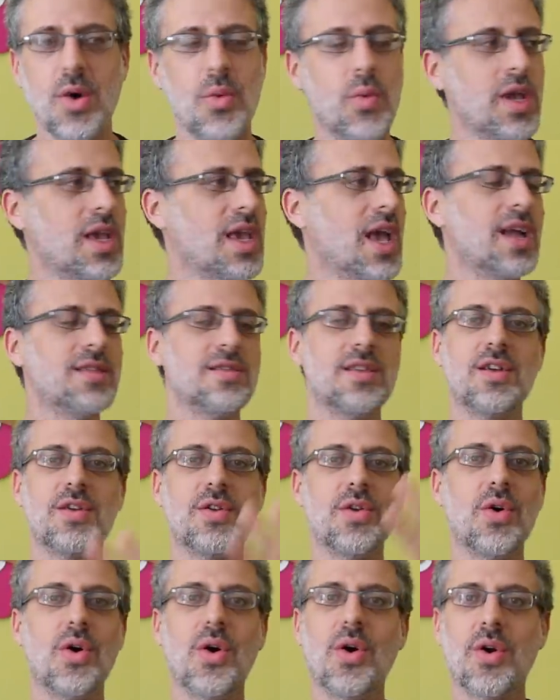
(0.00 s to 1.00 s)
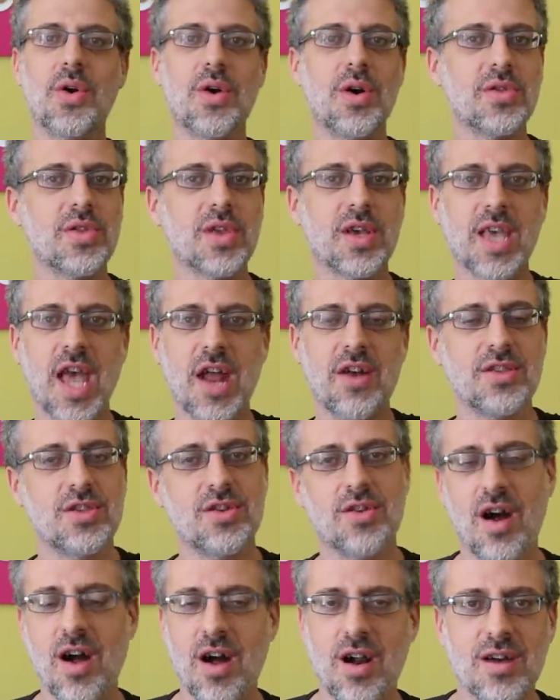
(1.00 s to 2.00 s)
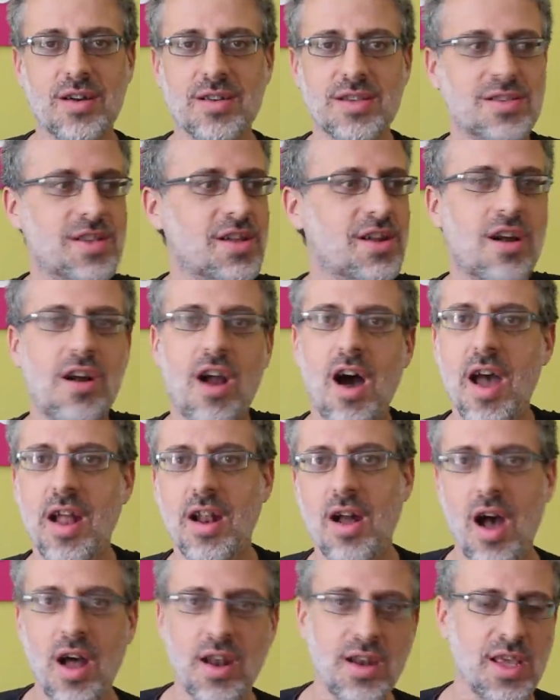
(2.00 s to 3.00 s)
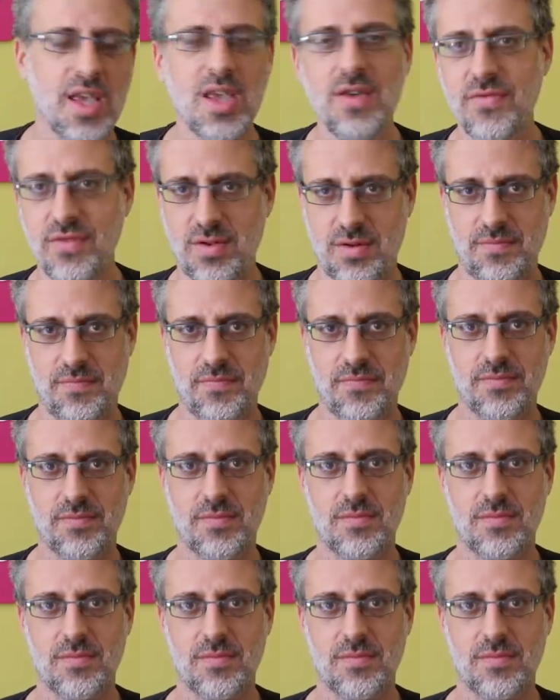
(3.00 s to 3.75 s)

We can't ignore all the character arcs that are uneven.